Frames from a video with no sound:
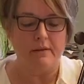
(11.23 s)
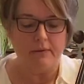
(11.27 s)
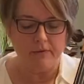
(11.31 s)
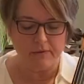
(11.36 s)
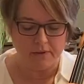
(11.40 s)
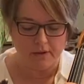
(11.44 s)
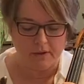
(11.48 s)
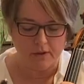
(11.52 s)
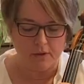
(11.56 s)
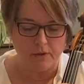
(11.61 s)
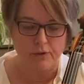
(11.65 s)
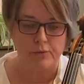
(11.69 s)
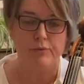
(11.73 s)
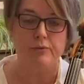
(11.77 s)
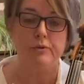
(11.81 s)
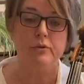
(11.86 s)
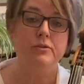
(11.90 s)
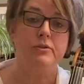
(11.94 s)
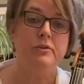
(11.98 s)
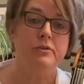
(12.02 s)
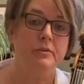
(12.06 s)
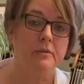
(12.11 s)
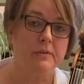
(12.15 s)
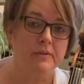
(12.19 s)
The
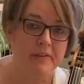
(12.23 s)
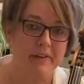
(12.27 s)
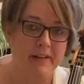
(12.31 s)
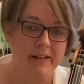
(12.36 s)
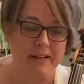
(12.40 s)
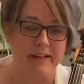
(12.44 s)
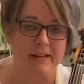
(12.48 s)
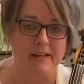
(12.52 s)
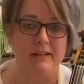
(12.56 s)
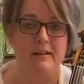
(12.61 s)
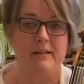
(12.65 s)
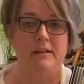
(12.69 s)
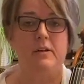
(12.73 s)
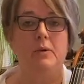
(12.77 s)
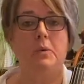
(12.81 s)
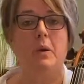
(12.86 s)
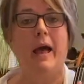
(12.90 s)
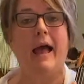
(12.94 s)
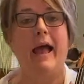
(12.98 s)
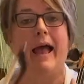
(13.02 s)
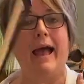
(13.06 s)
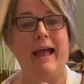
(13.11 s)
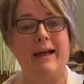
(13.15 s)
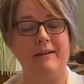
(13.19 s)
crucial thing, you
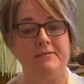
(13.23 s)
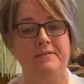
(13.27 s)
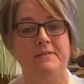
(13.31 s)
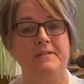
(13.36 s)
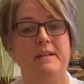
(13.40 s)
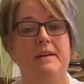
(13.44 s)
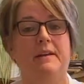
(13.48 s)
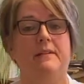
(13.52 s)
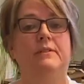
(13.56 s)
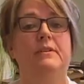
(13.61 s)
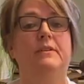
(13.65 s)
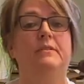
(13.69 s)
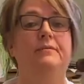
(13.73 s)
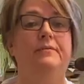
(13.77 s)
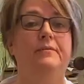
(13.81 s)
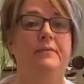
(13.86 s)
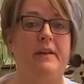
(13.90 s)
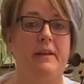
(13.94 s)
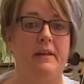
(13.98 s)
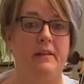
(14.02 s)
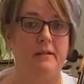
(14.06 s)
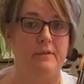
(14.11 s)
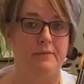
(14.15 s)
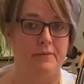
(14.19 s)
have to give it a
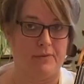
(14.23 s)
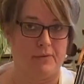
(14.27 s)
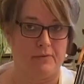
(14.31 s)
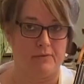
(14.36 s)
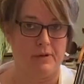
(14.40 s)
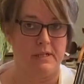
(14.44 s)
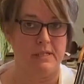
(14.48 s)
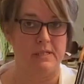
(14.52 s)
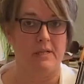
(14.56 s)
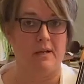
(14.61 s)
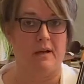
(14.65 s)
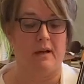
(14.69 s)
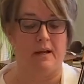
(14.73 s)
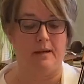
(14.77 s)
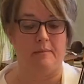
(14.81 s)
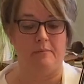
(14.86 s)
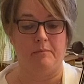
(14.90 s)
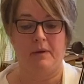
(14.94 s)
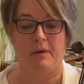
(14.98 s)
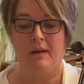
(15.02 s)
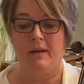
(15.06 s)
feel of 3 time.